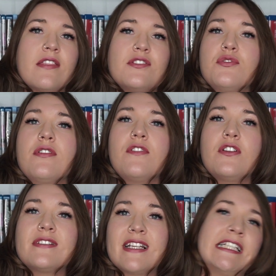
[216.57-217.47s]
The story
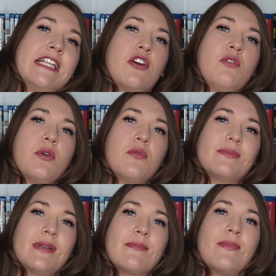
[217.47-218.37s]
follows Leslie Knope, who is
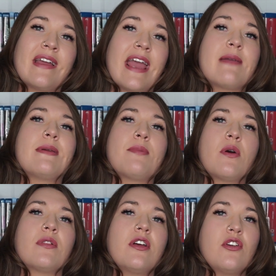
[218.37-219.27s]
played by Amy
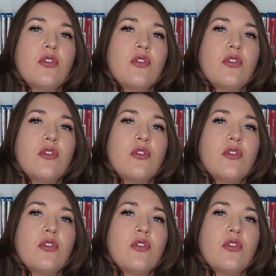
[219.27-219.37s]
Poehler,